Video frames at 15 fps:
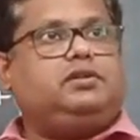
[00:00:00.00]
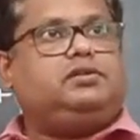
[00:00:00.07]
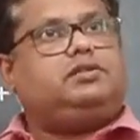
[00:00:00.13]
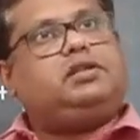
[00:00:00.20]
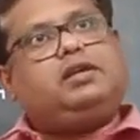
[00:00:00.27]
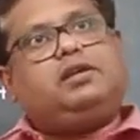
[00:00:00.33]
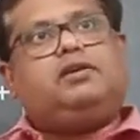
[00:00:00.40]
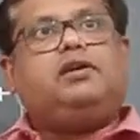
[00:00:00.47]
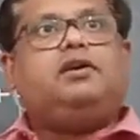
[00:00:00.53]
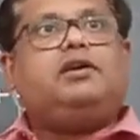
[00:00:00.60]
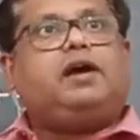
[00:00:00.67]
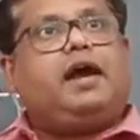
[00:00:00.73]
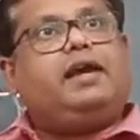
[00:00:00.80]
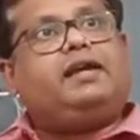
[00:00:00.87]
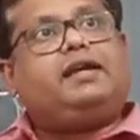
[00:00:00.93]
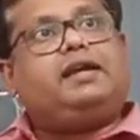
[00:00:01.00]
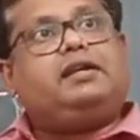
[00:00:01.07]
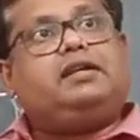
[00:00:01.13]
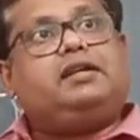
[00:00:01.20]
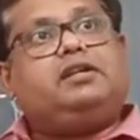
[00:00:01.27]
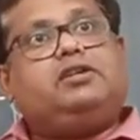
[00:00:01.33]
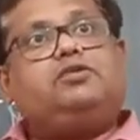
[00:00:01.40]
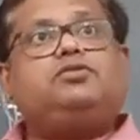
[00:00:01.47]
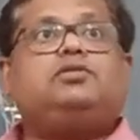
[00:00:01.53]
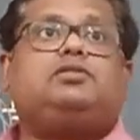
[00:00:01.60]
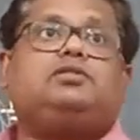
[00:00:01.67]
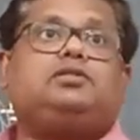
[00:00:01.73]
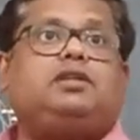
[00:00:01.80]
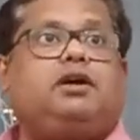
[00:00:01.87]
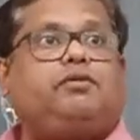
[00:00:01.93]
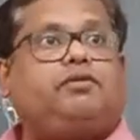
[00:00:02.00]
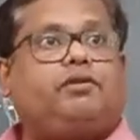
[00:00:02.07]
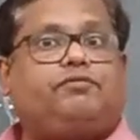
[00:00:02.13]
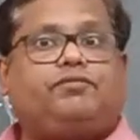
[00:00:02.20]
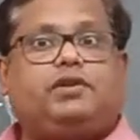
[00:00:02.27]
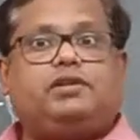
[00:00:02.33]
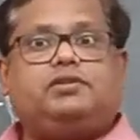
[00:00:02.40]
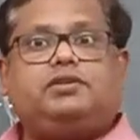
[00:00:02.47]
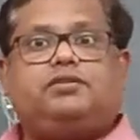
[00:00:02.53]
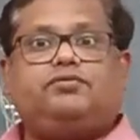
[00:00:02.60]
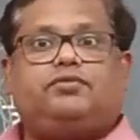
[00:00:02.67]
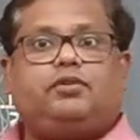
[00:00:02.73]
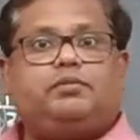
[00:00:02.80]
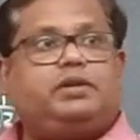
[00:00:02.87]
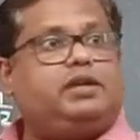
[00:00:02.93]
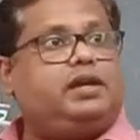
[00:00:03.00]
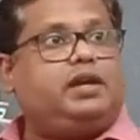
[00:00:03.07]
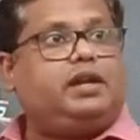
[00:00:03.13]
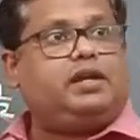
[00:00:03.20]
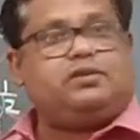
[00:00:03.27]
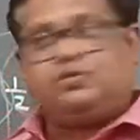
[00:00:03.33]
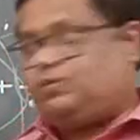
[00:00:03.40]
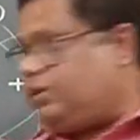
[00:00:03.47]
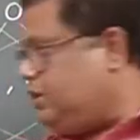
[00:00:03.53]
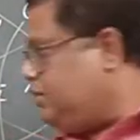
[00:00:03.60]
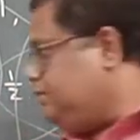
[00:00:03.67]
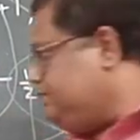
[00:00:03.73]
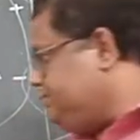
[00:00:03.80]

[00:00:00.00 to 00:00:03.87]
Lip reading: See, I can deduce the wave function from here as well.